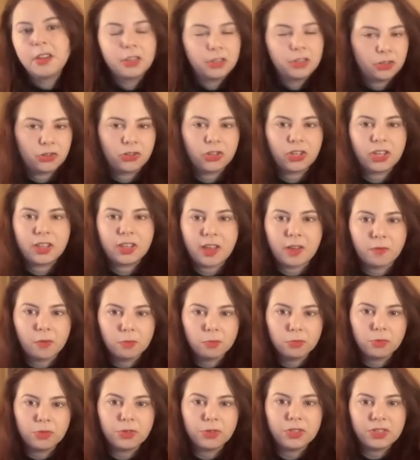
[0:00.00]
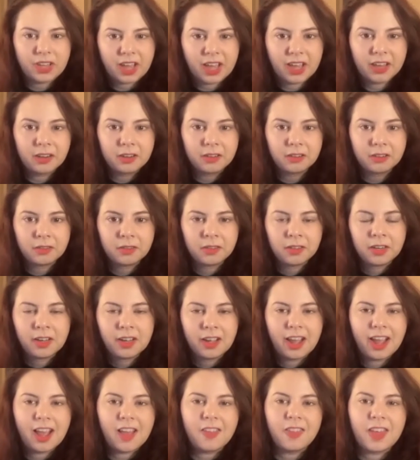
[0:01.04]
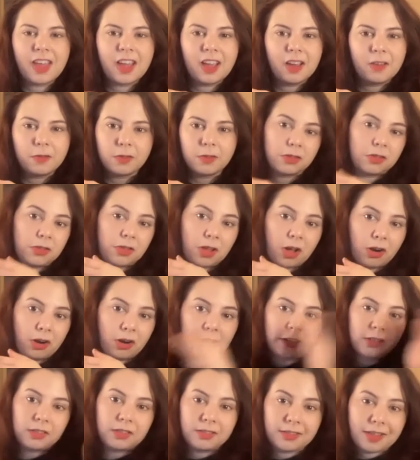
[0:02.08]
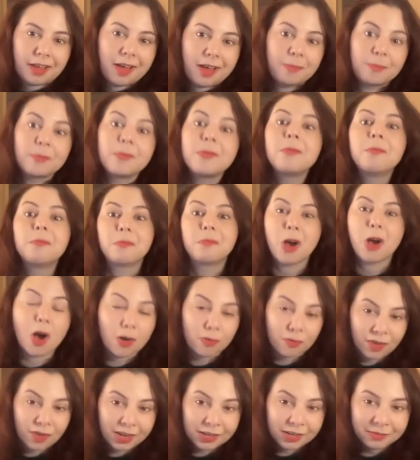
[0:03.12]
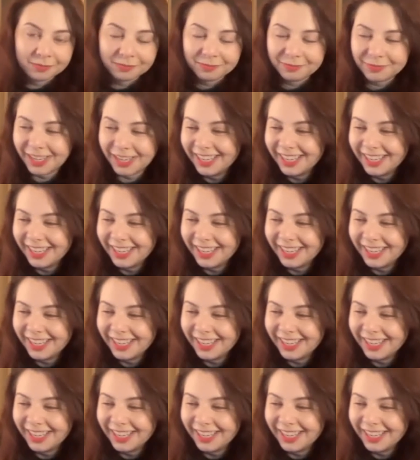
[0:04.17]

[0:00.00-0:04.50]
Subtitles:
Usually they have a rule set and they have a start and a stop often.